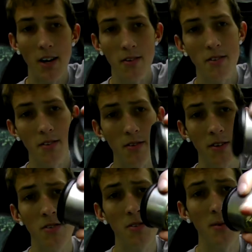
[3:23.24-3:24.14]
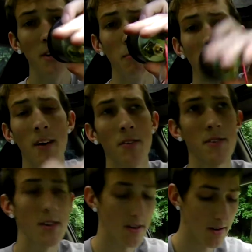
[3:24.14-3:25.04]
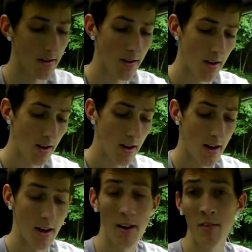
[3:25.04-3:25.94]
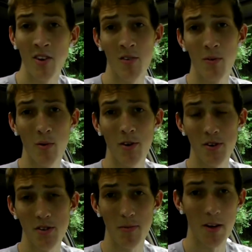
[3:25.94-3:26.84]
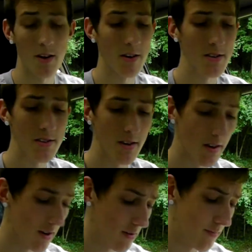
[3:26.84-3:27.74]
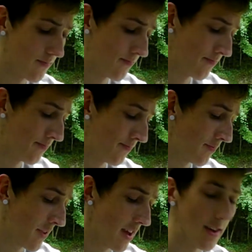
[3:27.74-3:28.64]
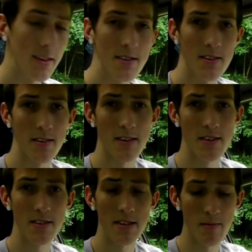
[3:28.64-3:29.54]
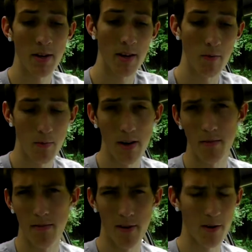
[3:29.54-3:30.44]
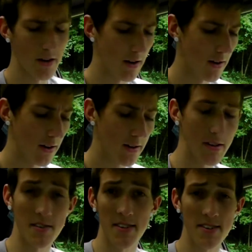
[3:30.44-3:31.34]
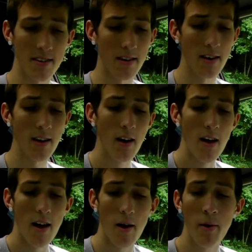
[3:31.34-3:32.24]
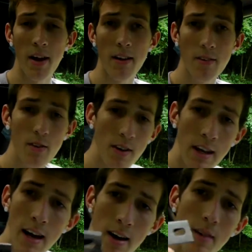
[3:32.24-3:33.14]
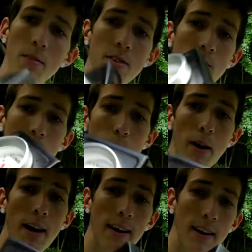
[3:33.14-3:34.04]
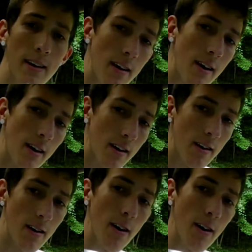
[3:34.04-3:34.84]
out. This only goes 20 pounds. I don't even know if it works, to be honest. At least it didn't seem like it read very consistently. I went ahead and took it out of its little bracket and